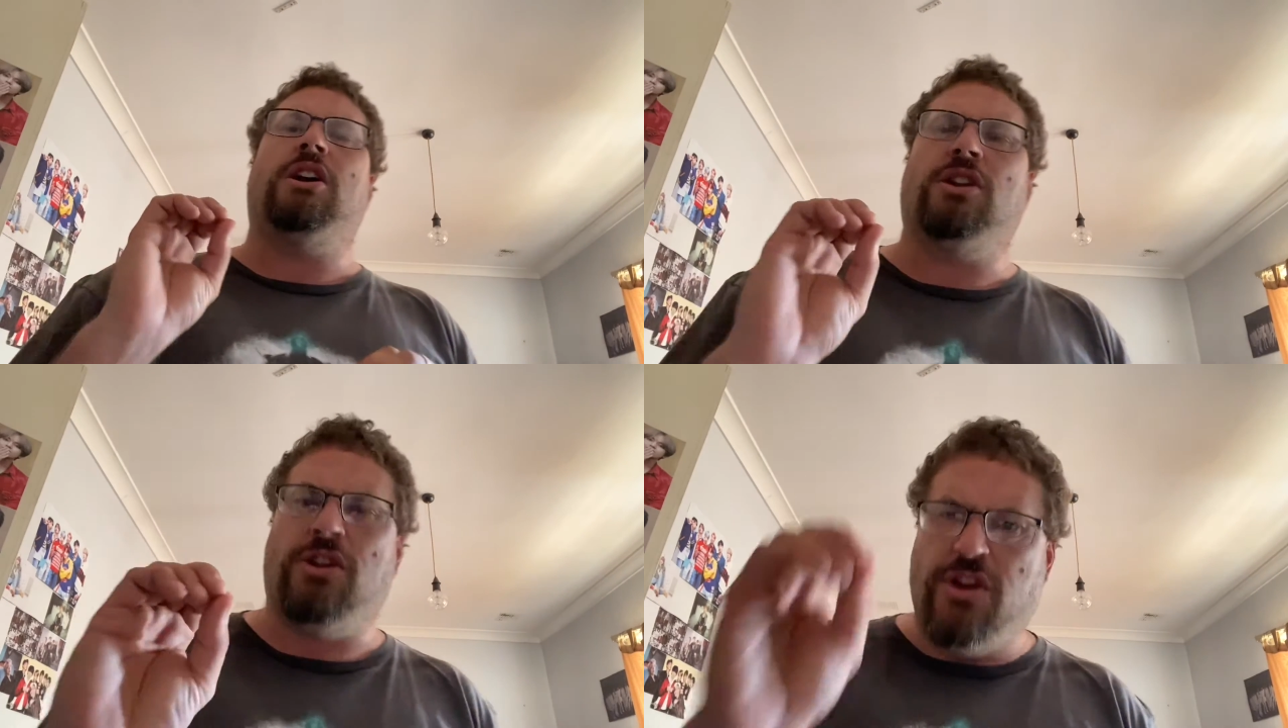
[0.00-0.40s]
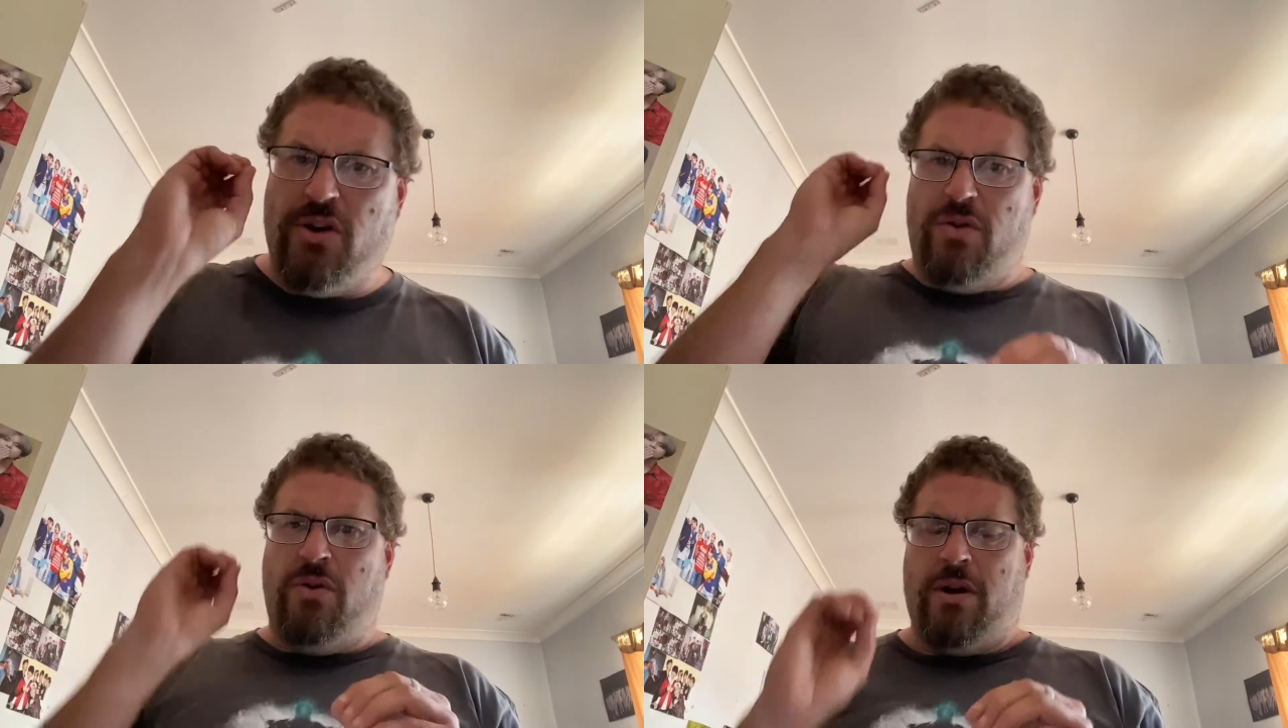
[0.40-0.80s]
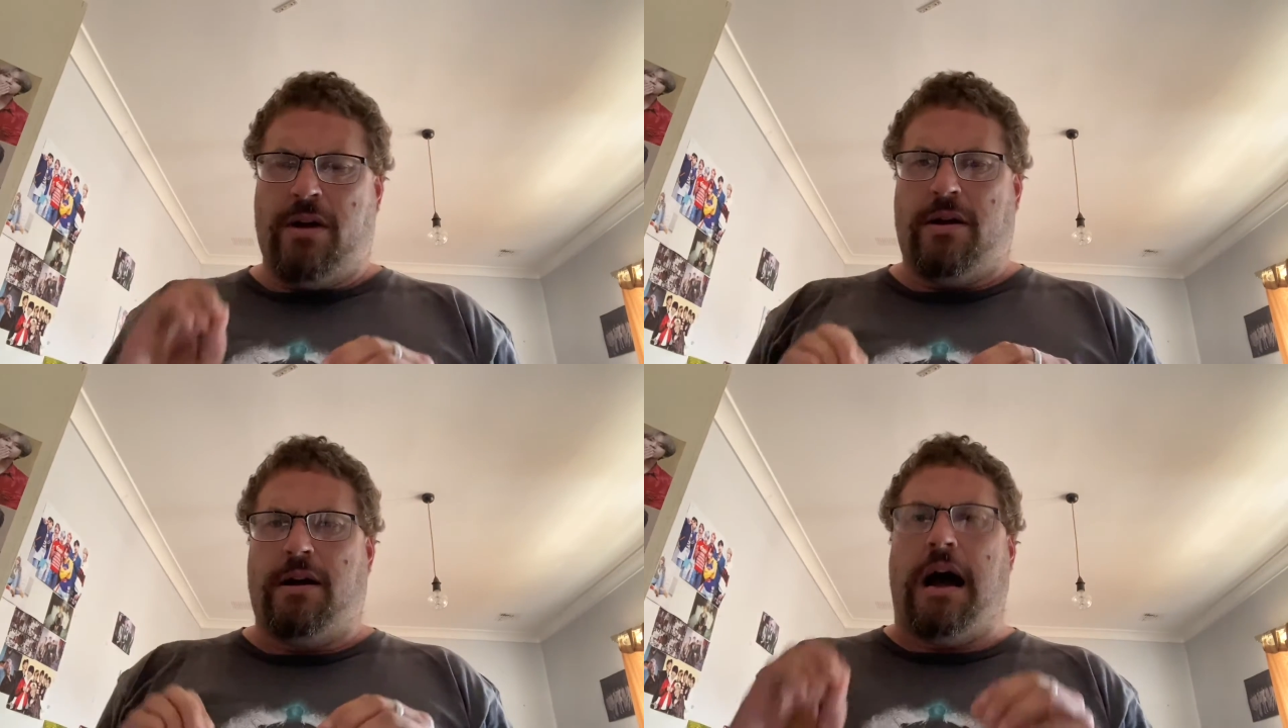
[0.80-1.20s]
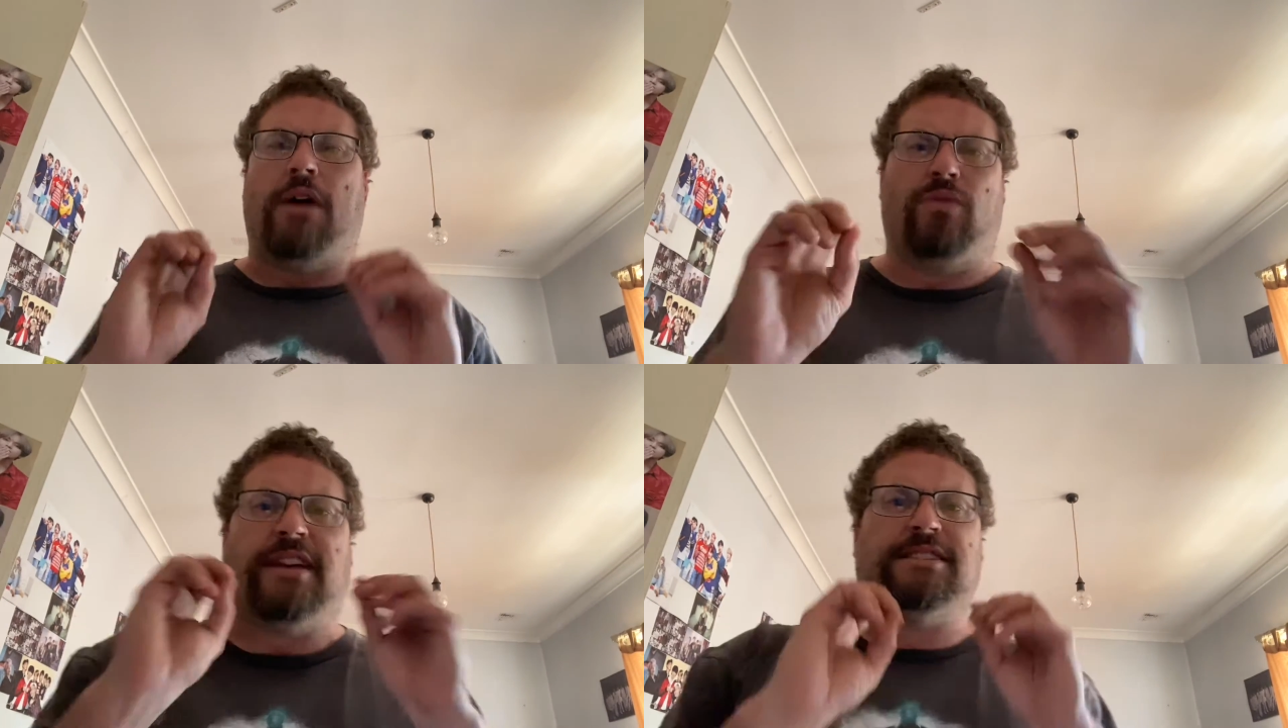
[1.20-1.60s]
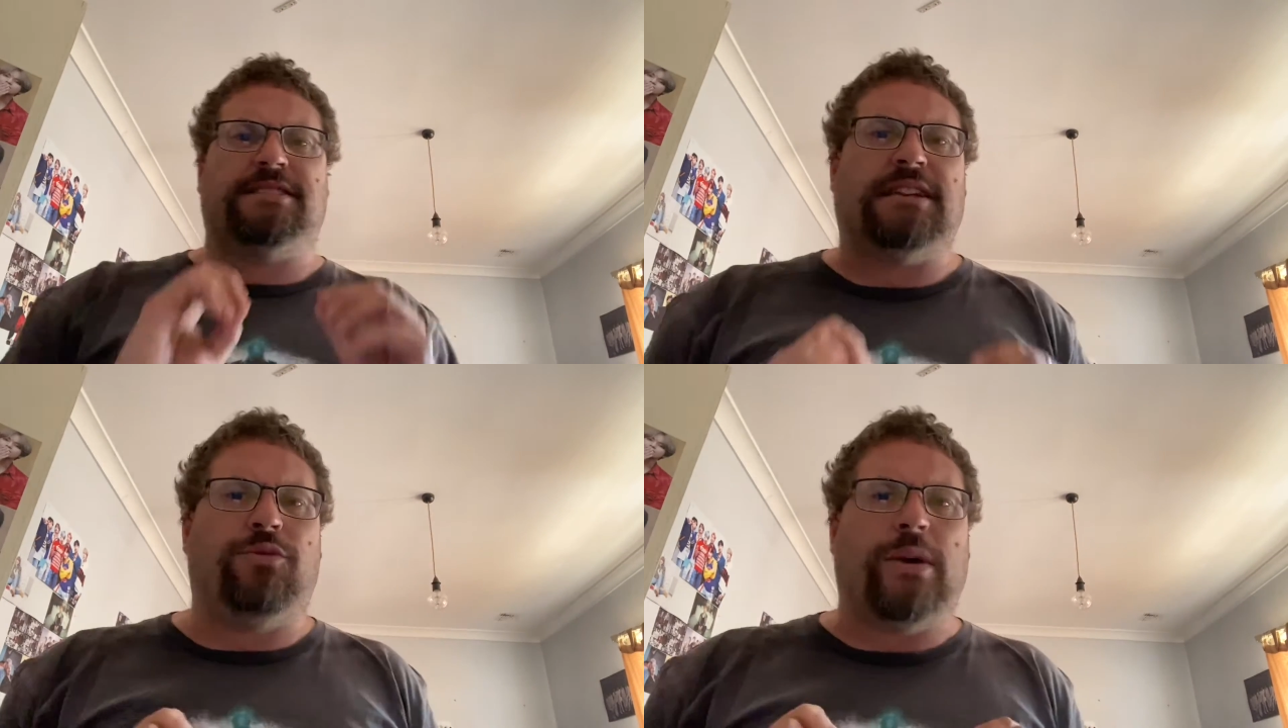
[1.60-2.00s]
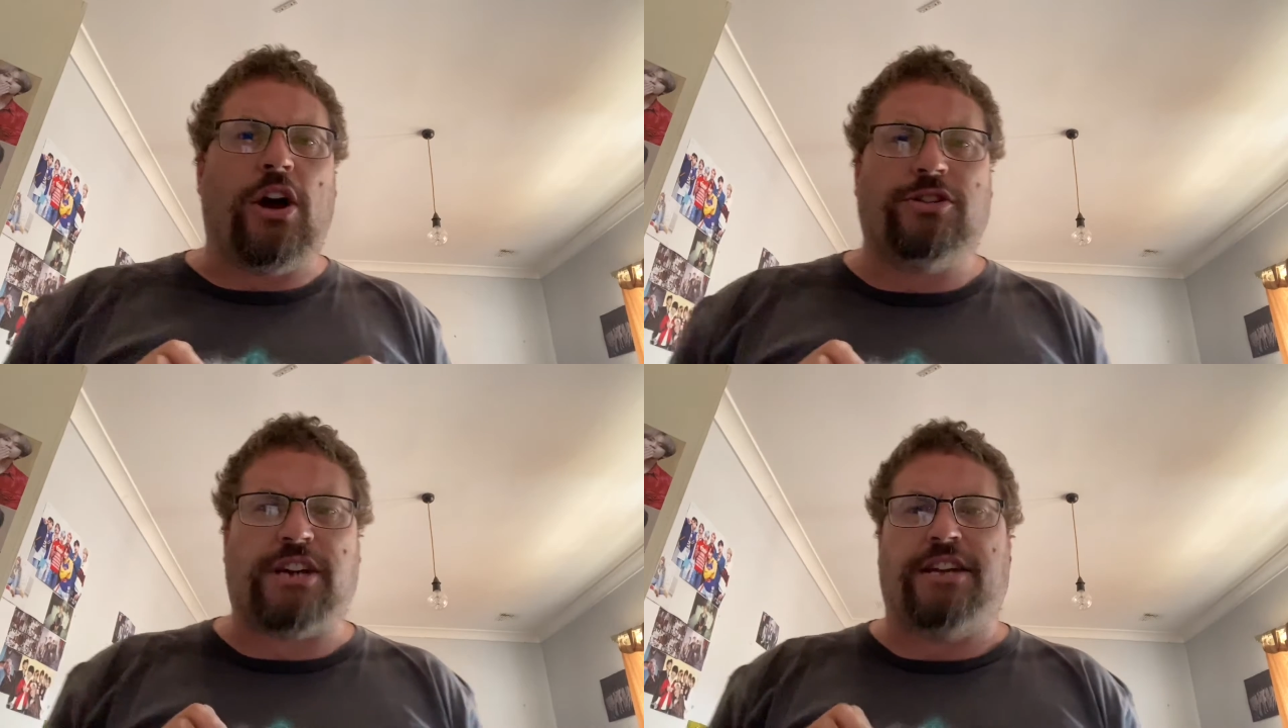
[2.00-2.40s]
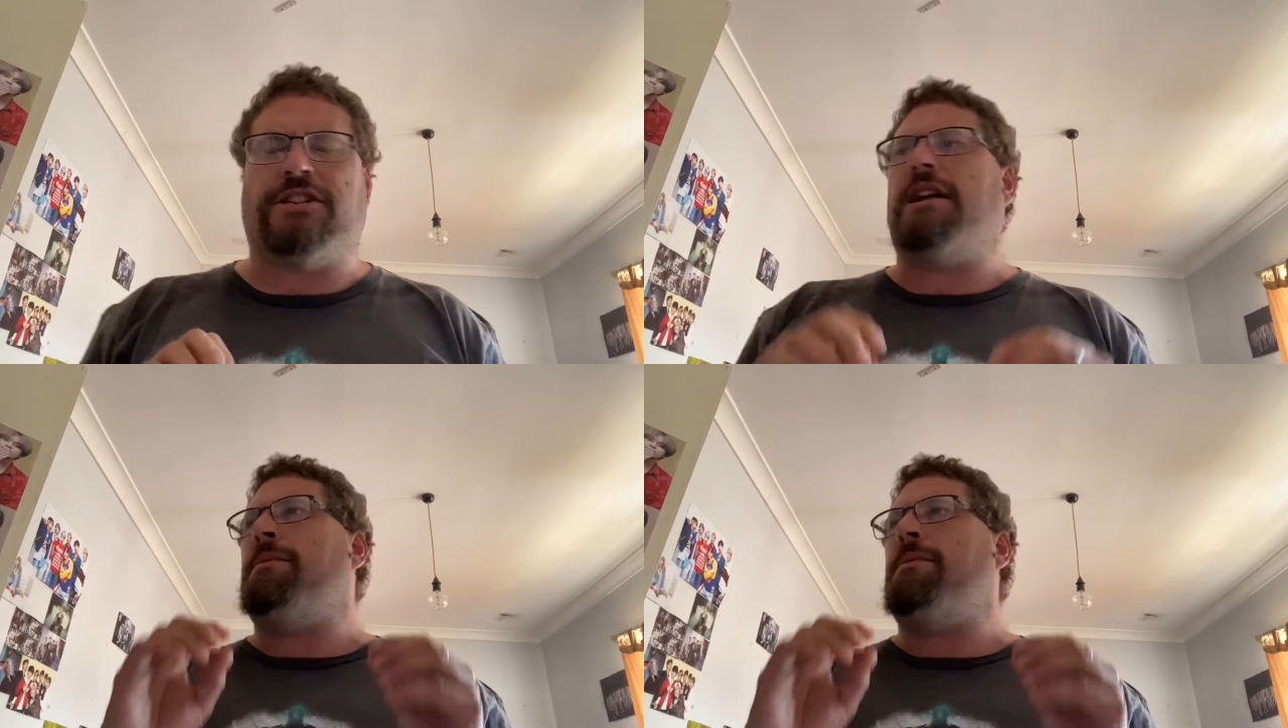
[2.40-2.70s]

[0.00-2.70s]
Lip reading: you are racist if we don't change it.